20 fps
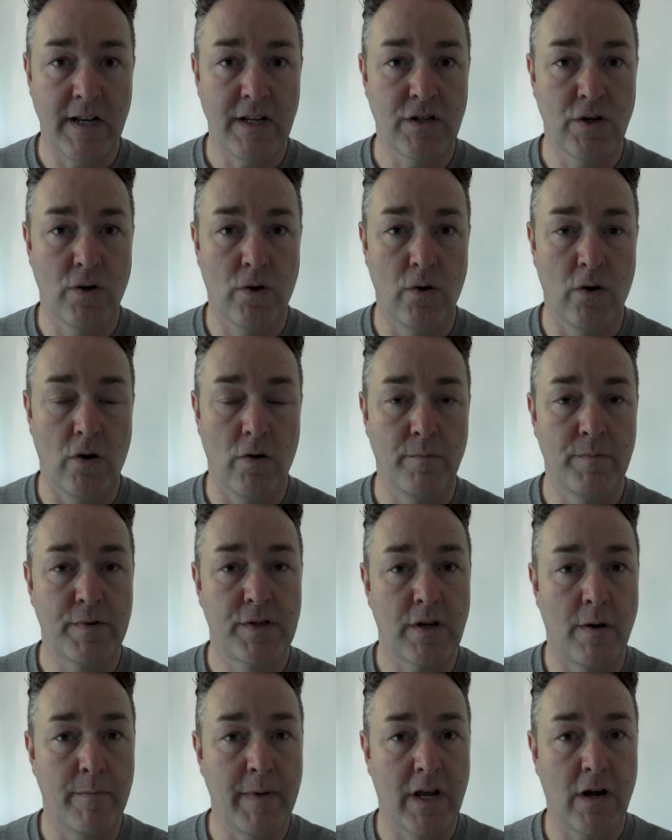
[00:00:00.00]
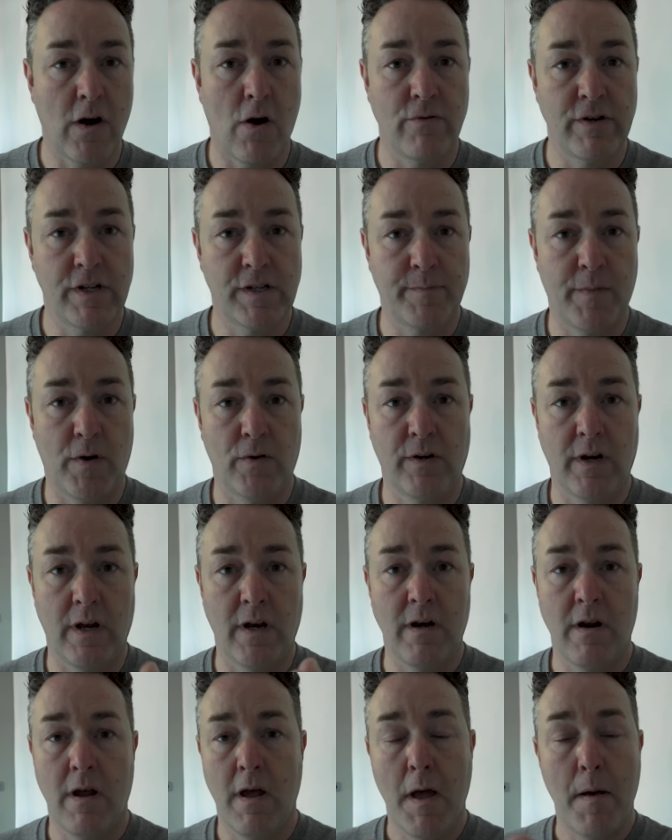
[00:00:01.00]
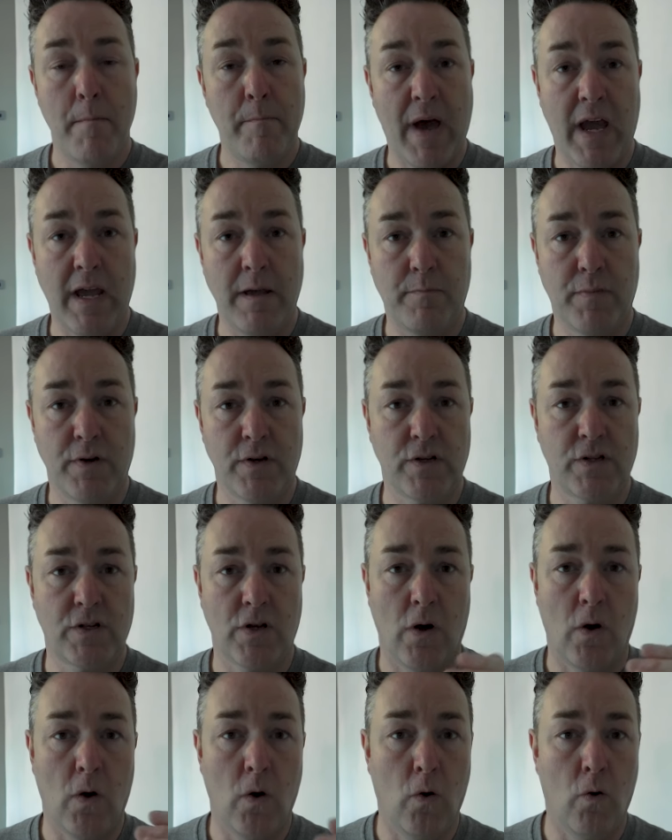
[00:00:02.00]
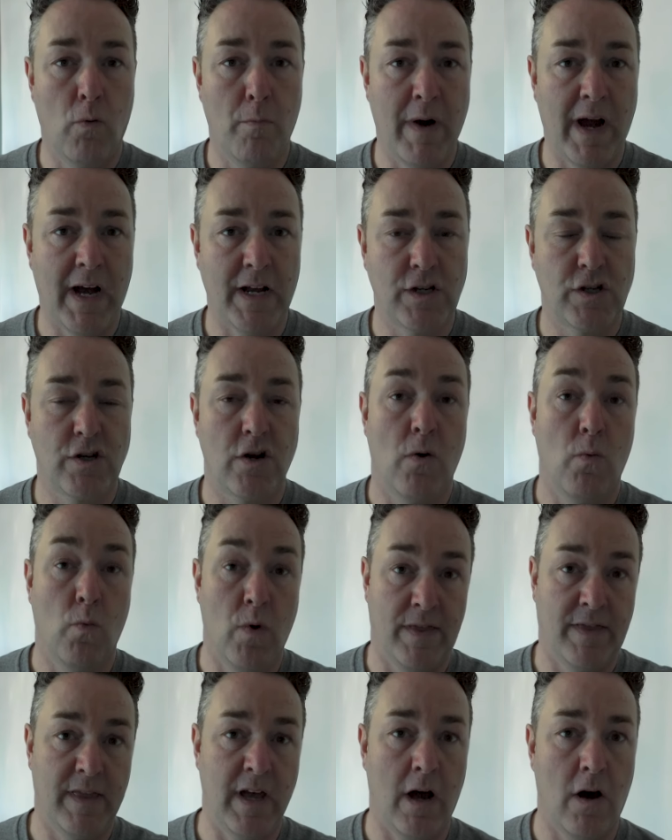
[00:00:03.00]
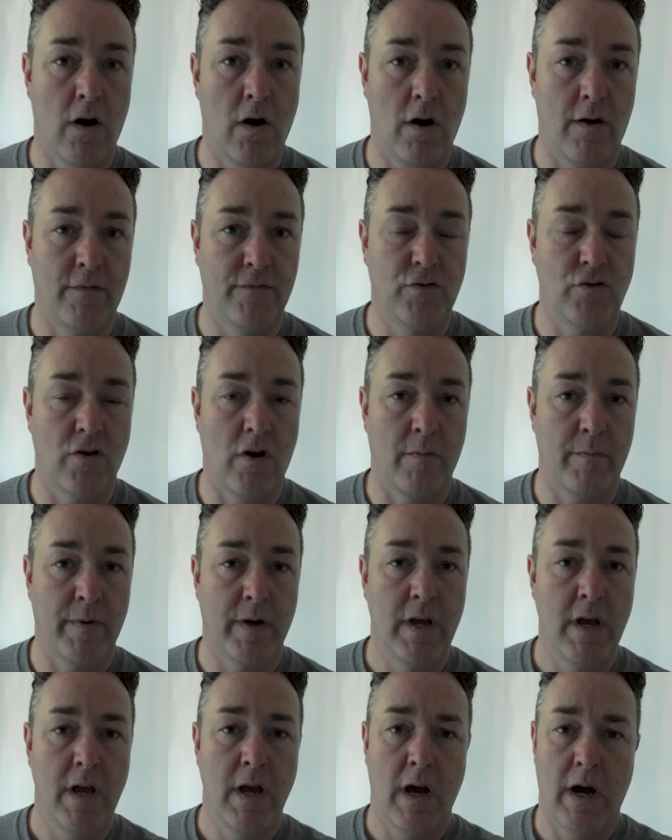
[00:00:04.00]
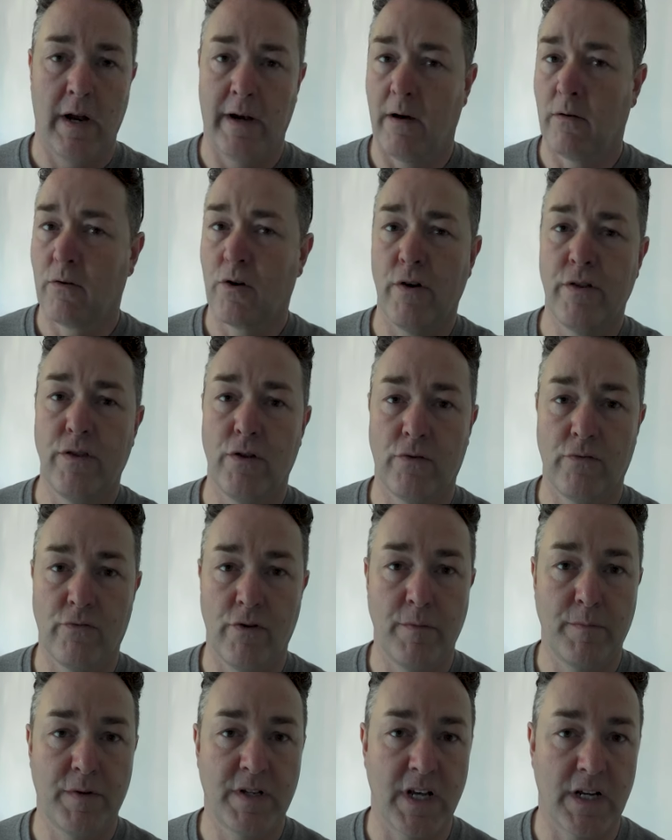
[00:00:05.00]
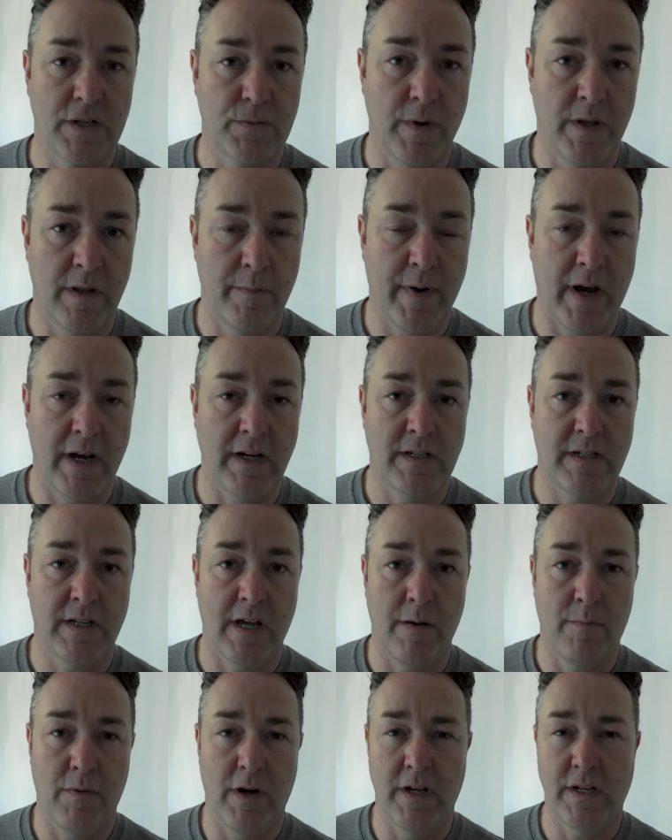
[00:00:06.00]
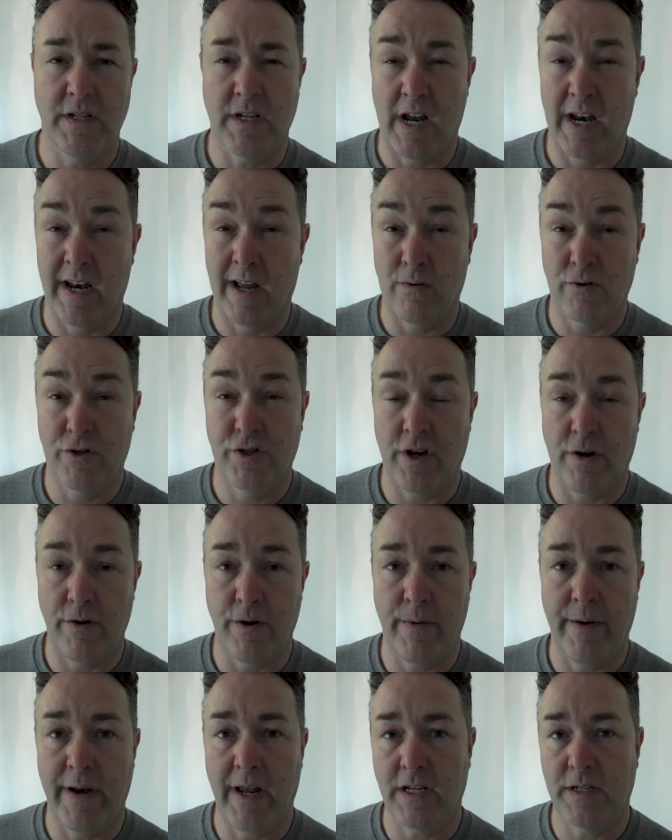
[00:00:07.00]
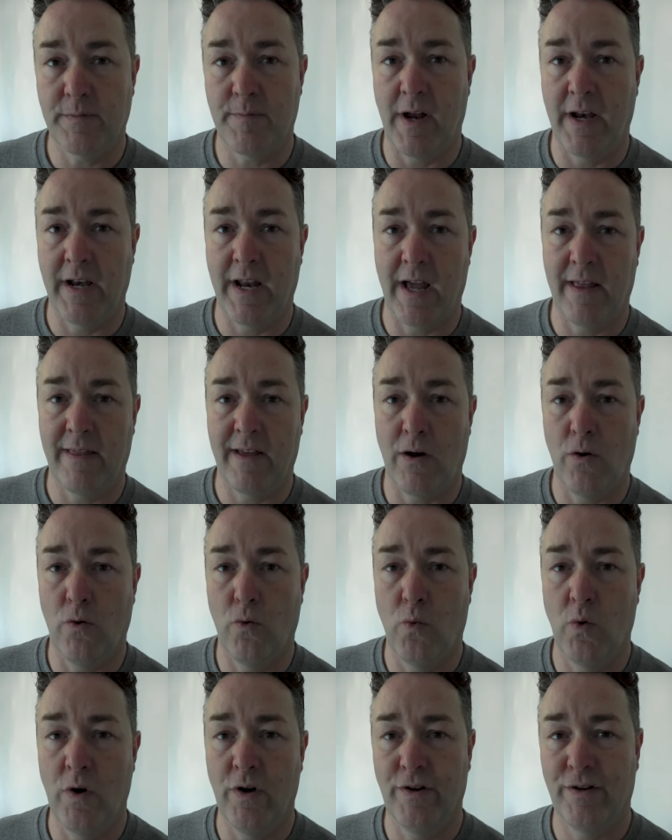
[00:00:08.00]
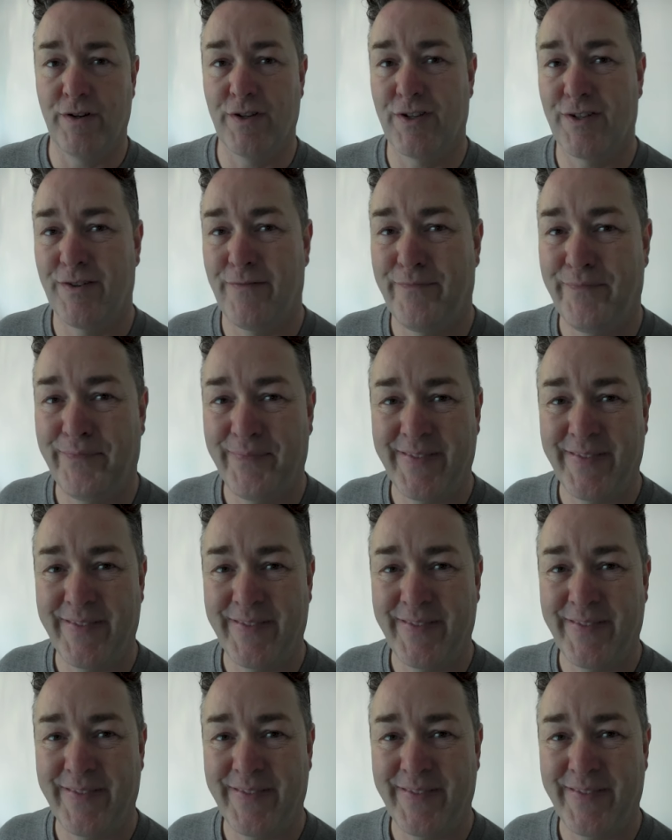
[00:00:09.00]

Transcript: it all up so my corresponding papers all match with that half drop. And I'll go in the other room because that's where the paste table is, and I'll show you and explain how that all works.